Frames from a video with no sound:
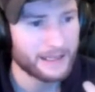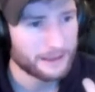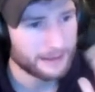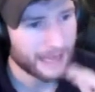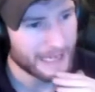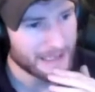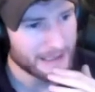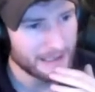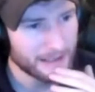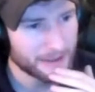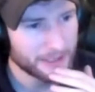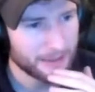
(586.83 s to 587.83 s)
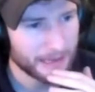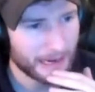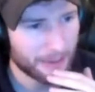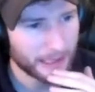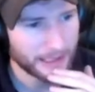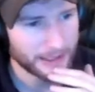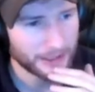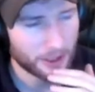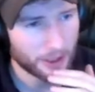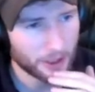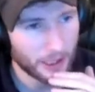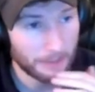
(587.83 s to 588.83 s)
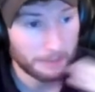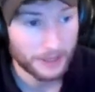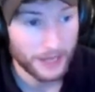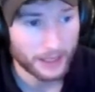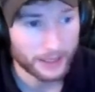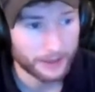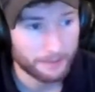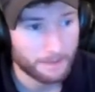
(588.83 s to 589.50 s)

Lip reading: lastly, there's something I would like to call a pluck,